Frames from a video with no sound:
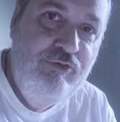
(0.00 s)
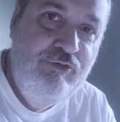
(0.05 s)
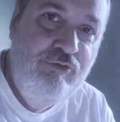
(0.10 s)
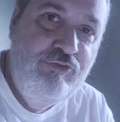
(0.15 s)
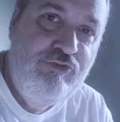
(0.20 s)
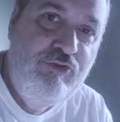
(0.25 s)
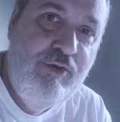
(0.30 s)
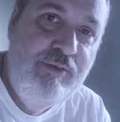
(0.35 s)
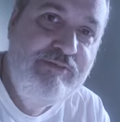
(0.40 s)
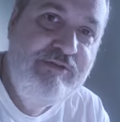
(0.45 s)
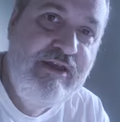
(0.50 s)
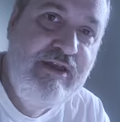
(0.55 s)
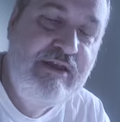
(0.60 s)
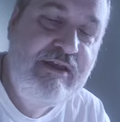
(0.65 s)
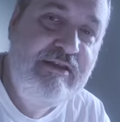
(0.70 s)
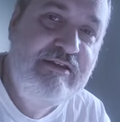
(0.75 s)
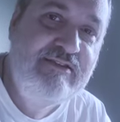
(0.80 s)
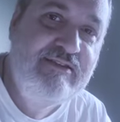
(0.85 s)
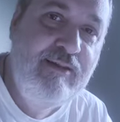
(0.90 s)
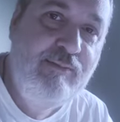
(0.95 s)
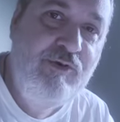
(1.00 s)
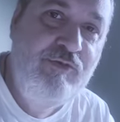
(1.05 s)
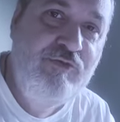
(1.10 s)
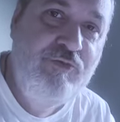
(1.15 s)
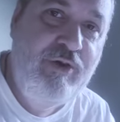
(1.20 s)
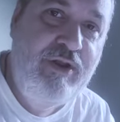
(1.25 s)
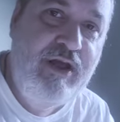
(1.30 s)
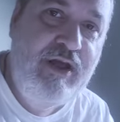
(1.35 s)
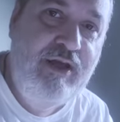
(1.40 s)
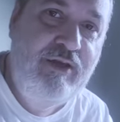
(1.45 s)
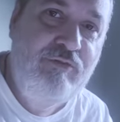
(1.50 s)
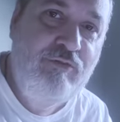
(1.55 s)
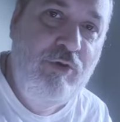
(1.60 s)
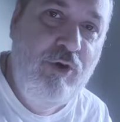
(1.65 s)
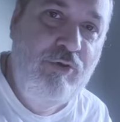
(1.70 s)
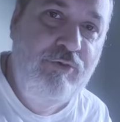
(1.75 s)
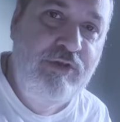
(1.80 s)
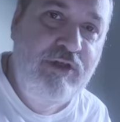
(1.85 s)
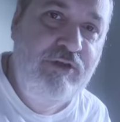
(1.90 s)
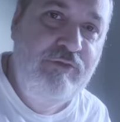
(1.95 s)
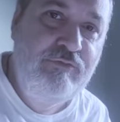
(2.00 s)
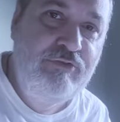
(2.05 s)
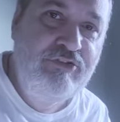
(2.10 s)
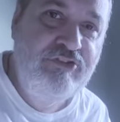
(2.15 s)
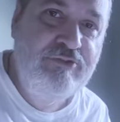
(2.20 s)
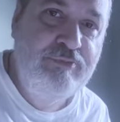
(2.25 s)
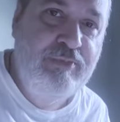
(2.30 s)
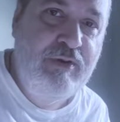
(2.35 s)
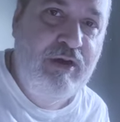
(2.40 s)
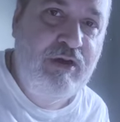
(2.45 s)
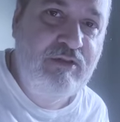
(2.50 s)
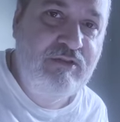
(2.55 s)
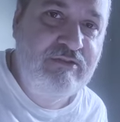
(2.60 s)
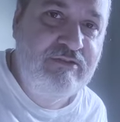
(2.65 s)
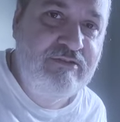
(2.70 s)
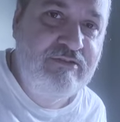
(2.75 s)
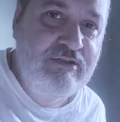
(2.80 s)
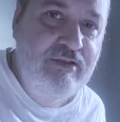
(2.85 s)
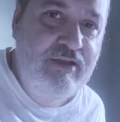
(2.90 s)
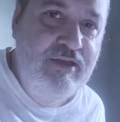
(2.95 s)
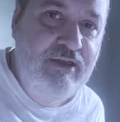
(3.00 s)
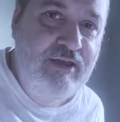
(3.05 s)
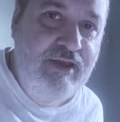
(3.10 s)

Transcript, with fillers: So I'm taking some of what I wrote in response